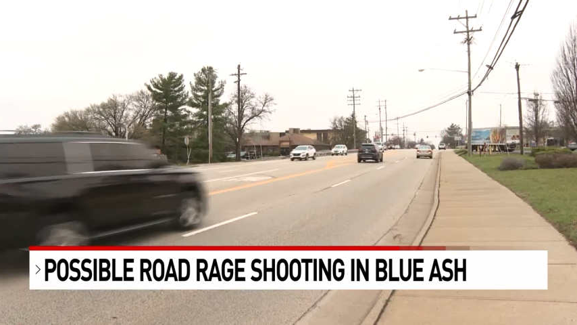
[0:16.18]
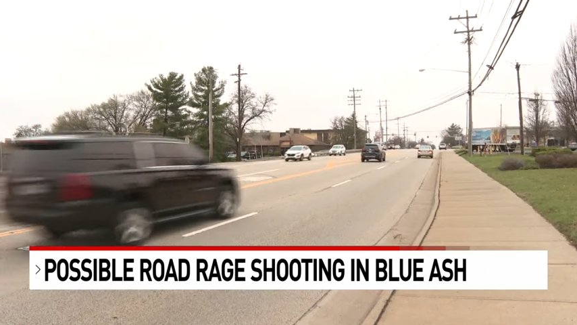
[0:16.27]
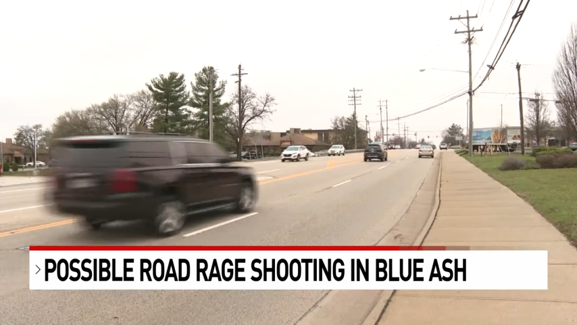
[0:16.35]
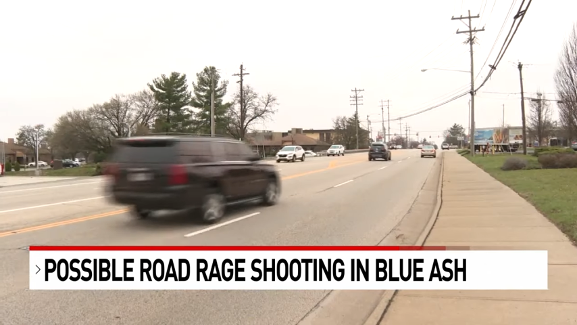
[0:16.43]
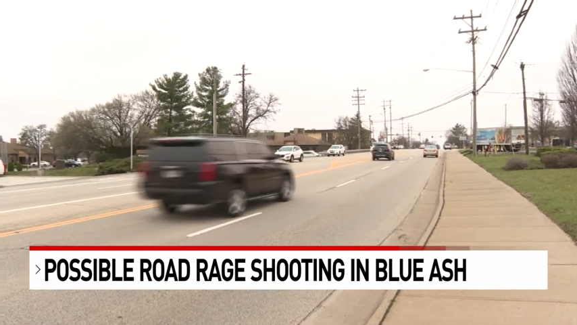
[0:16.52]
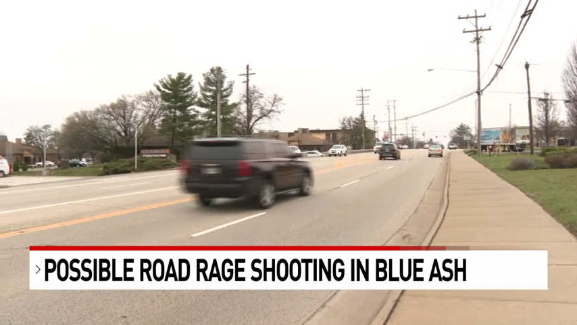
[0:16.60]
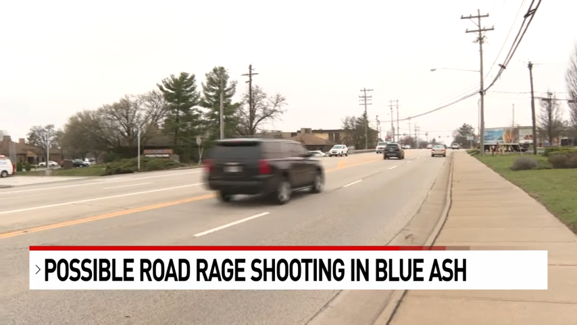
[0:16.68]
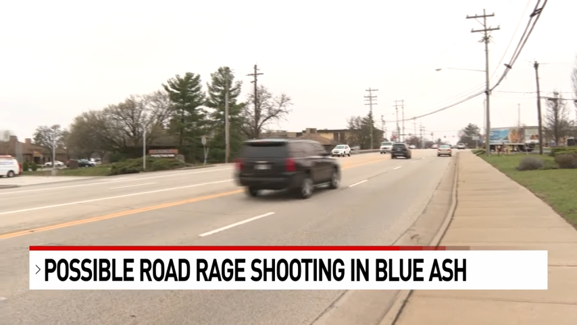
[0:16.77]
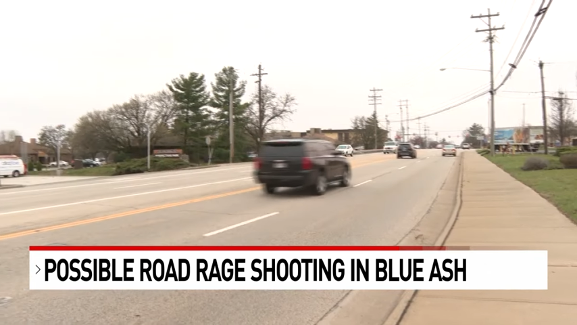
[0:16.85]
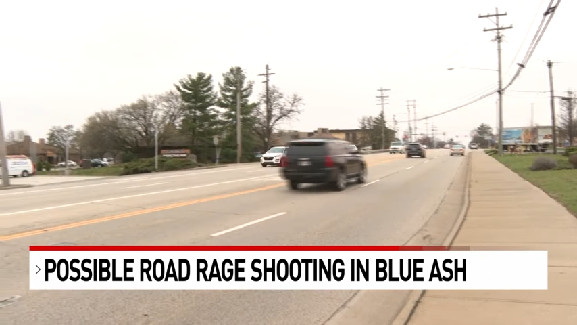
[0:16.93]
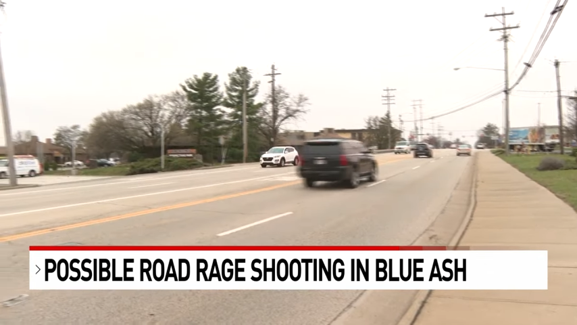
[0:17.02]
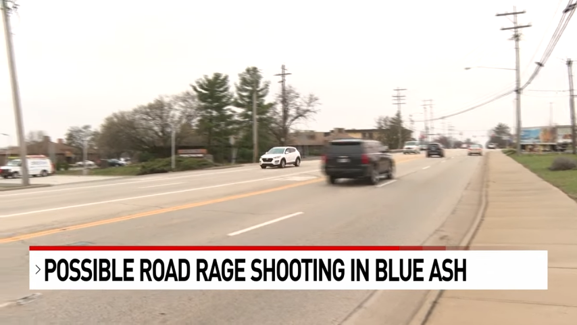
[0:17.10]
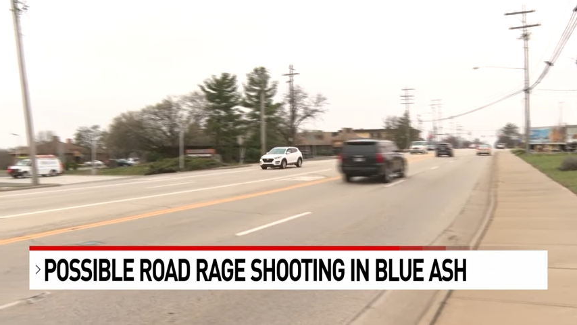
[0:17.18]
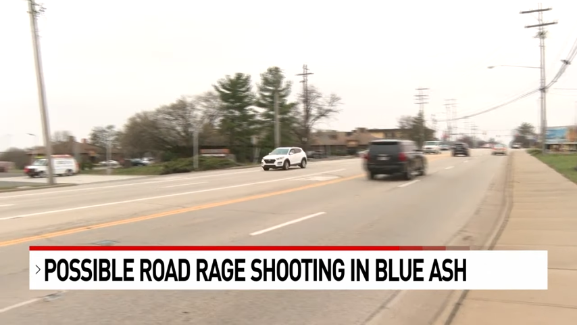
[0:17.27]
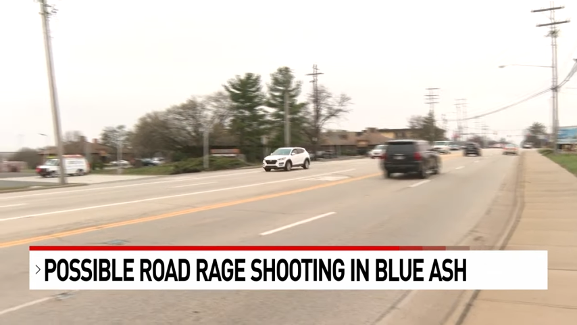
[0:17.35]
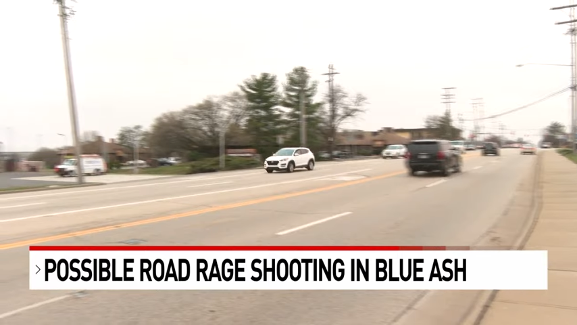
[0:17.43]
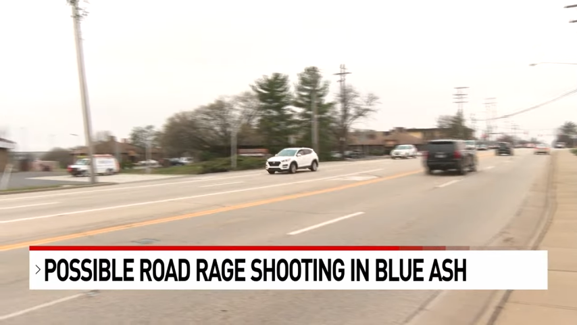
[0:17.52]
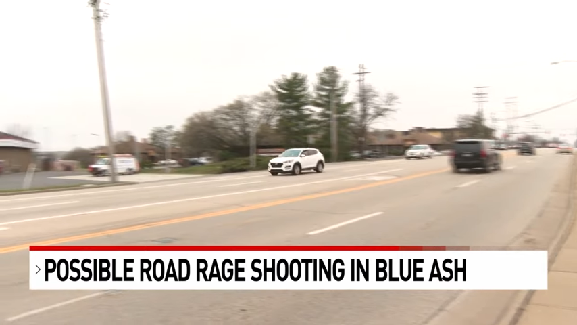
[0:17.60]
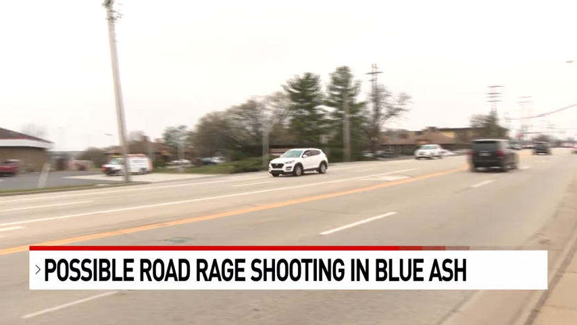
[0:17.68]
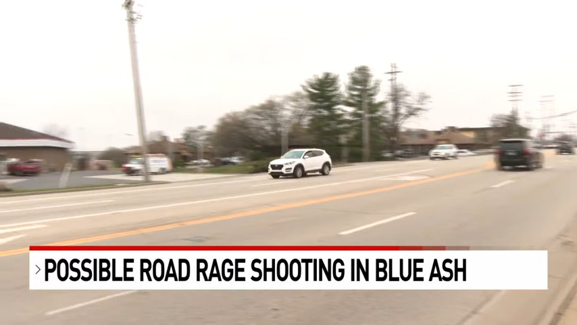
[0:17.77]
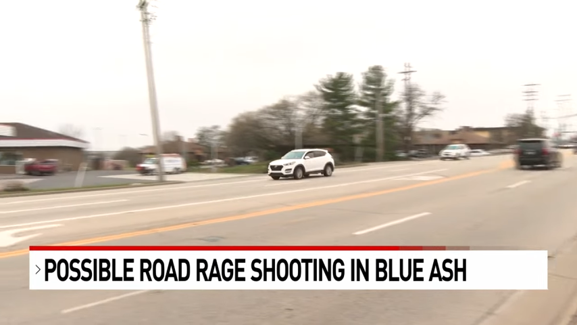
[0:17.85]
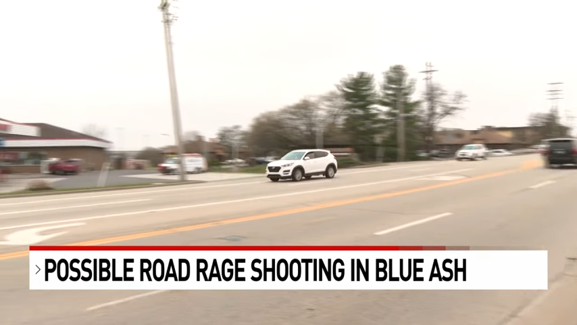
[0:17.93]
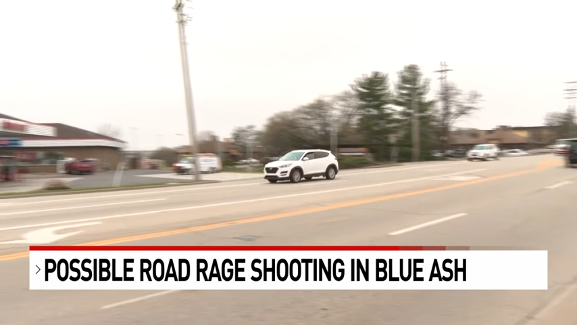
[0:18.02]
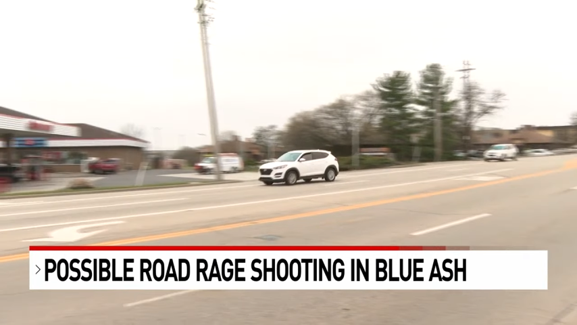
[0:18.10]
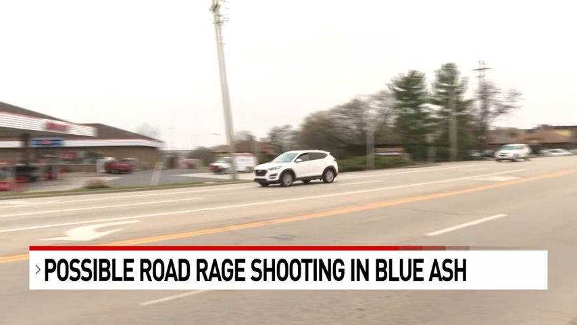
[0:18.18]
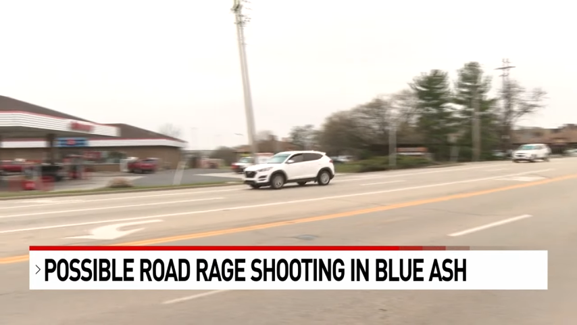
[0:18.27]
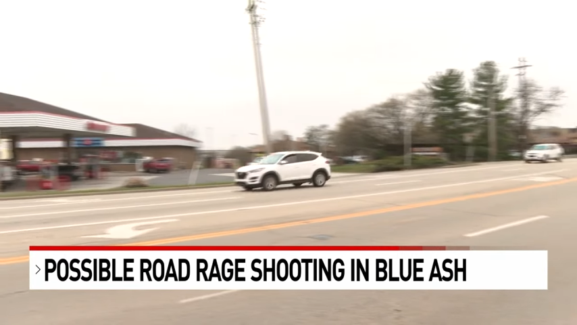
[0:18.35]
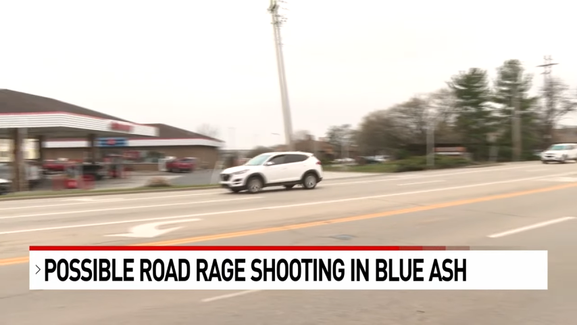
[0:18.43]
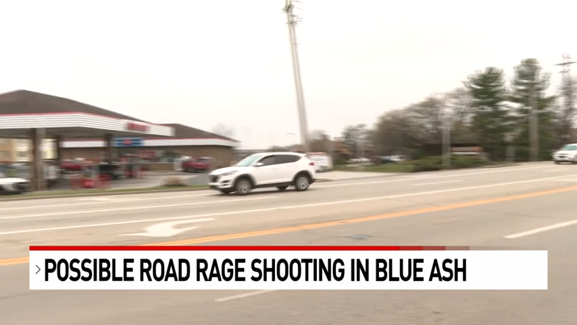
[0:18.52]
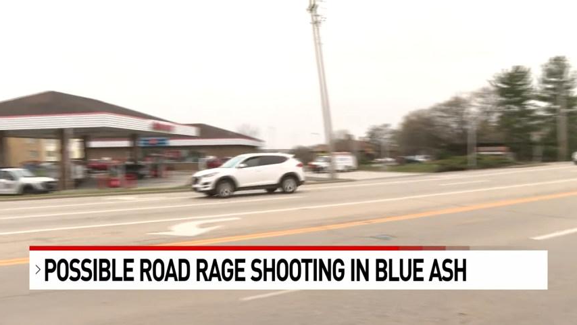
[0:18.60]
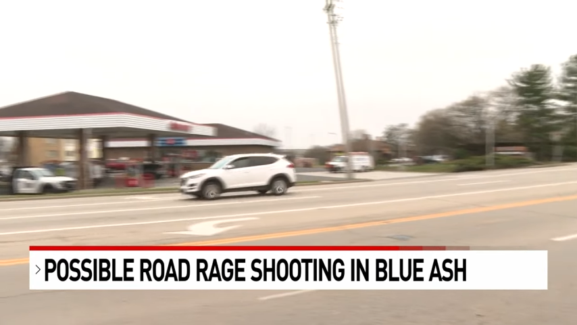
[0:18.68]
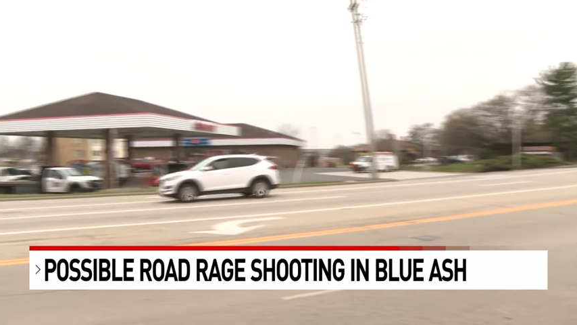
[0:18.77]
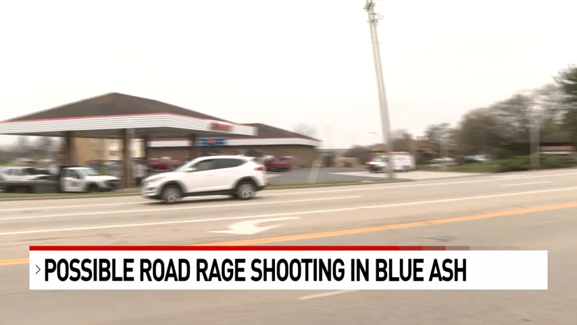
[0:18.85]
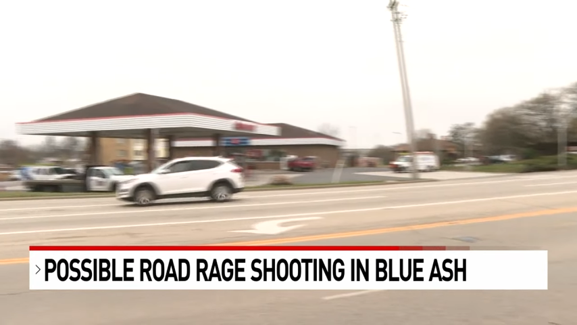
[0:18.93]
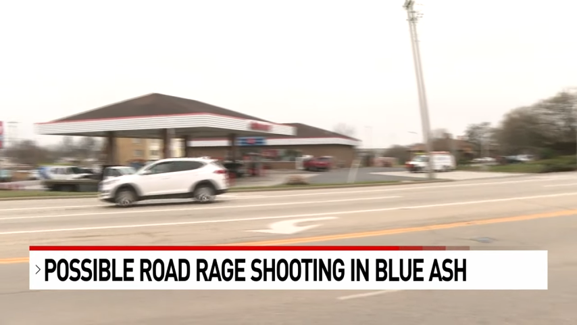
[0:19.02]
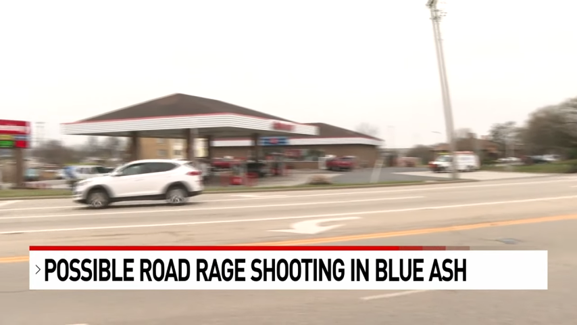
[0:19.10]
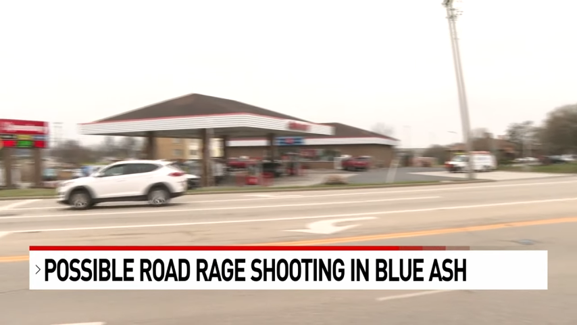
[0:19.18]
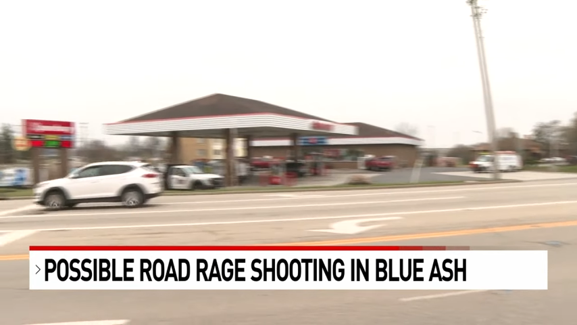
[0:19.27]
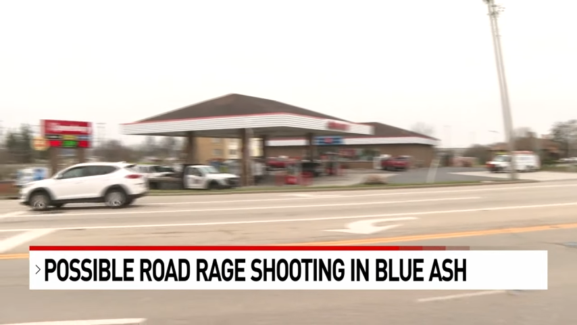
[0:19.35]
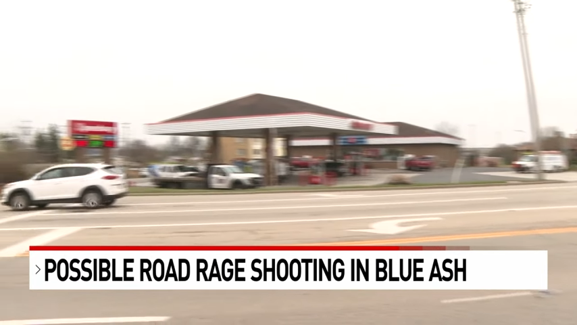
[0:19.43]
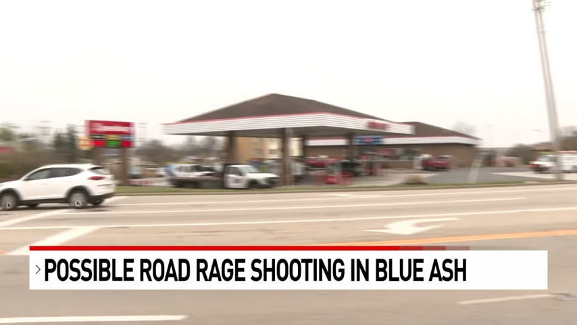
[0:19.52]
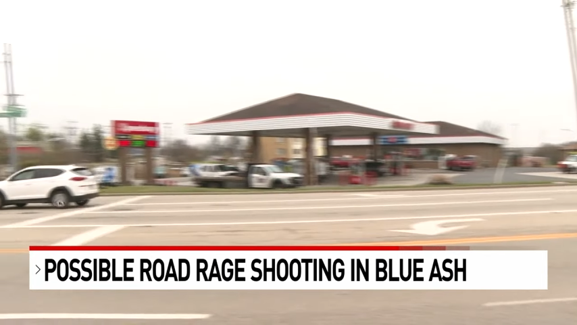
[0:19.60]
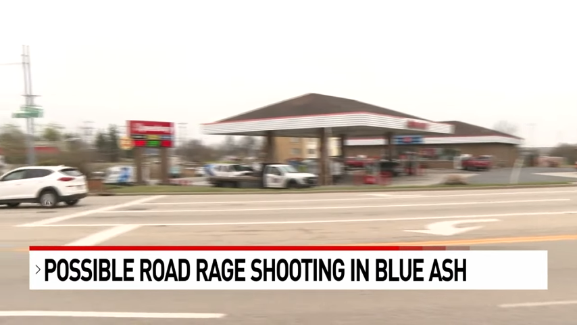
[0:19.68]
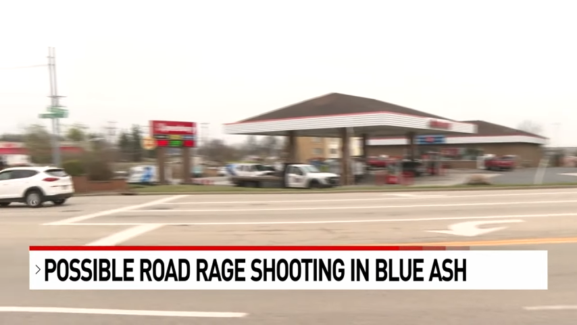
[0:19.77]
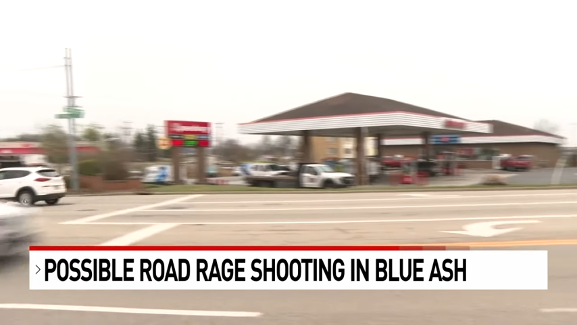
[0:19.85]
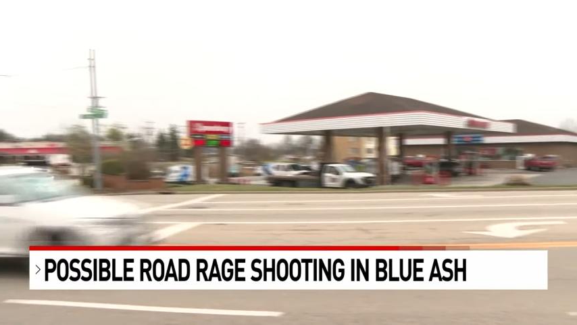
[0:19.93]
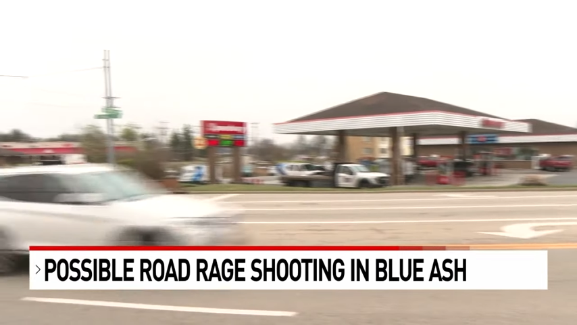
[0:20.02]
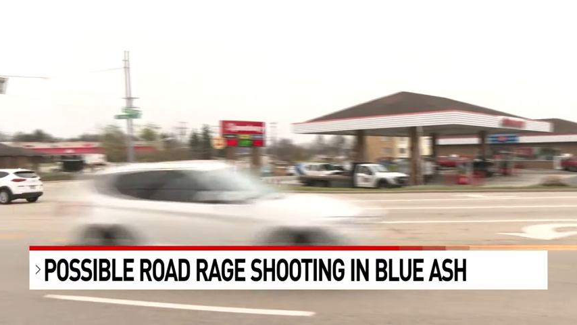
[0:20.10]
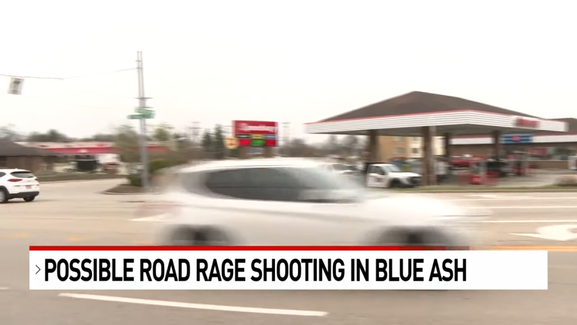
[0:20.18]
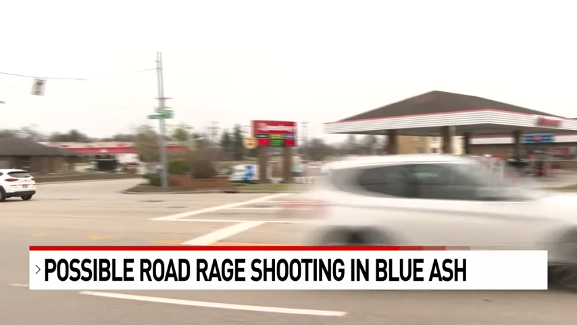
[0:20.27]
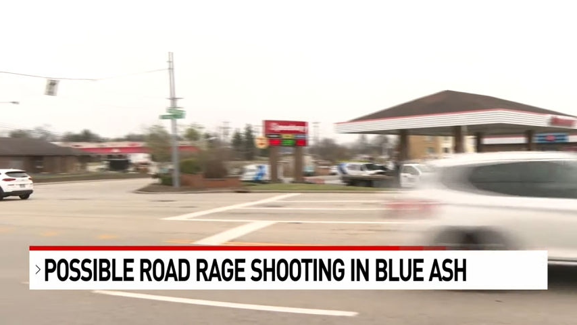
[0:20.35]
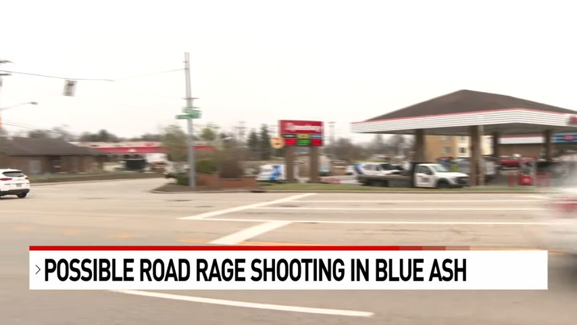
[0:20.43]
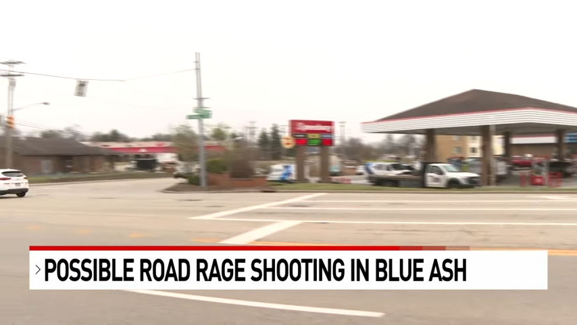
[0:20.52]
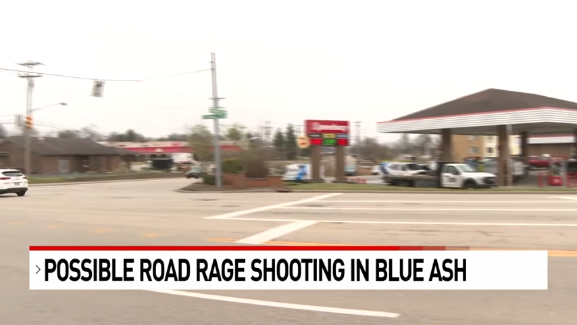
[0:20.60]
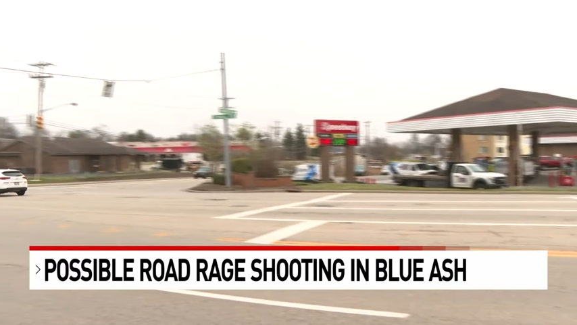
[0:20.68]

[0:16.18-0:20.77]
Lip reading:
(no speaker visible)